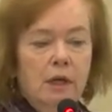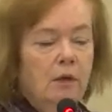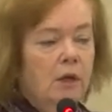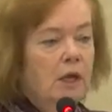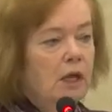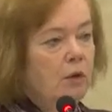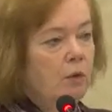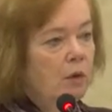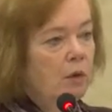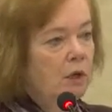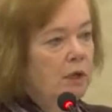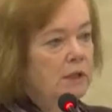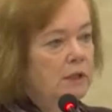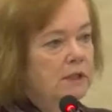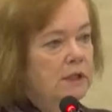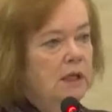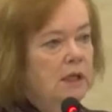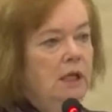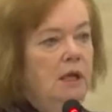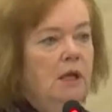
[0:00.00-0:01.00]

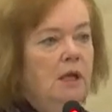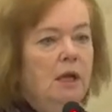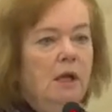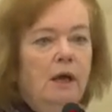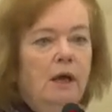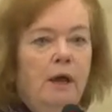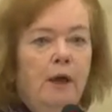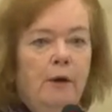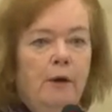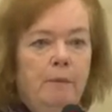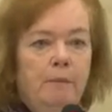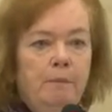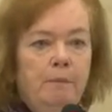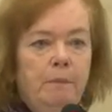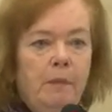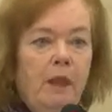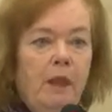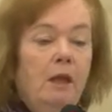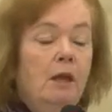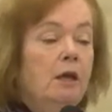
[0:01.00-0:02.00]
equality,
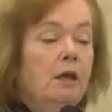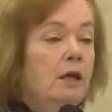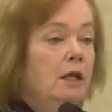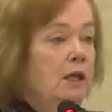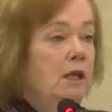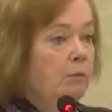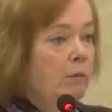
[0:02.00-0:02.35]
early